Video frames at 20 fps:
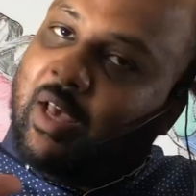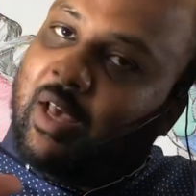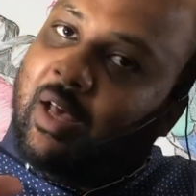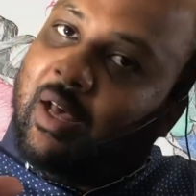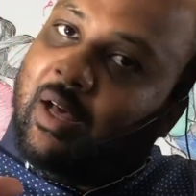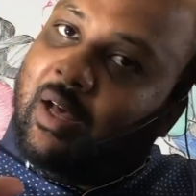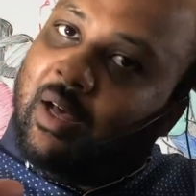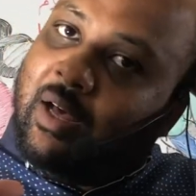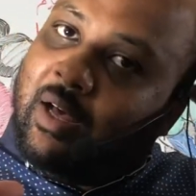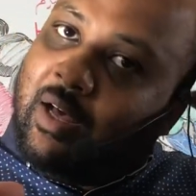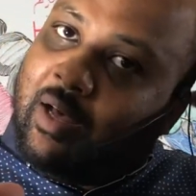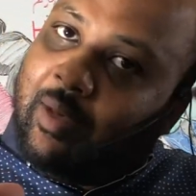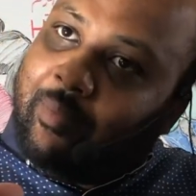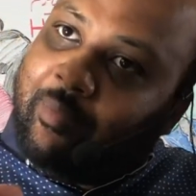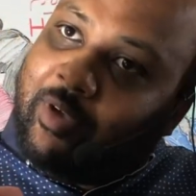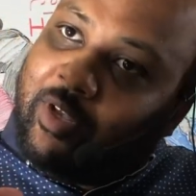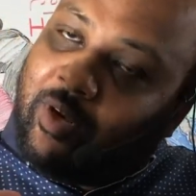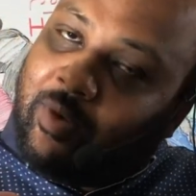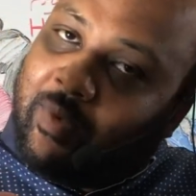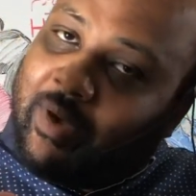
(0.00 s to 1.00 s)

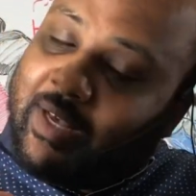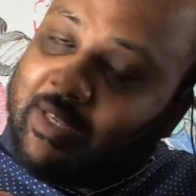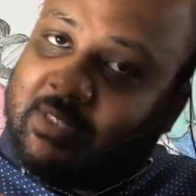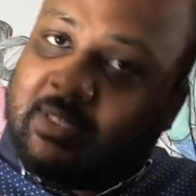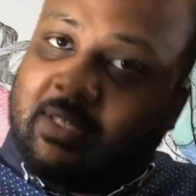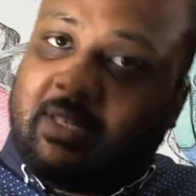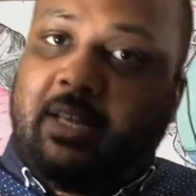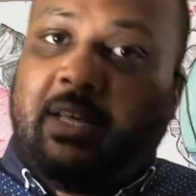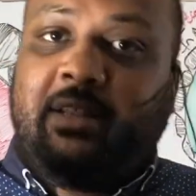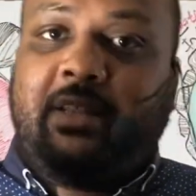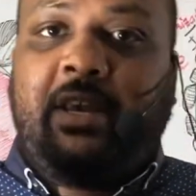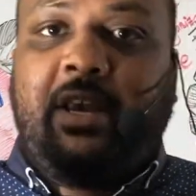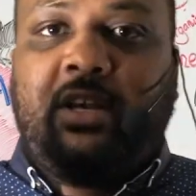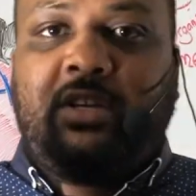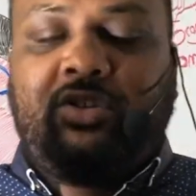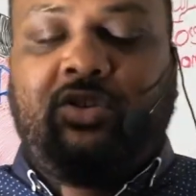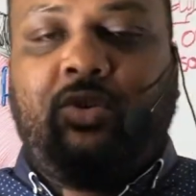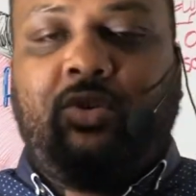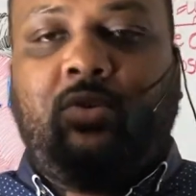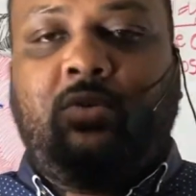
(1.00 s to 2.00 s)
amino acid in the
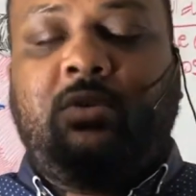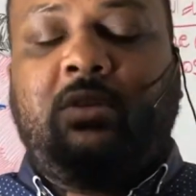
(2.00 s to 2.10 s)
histone,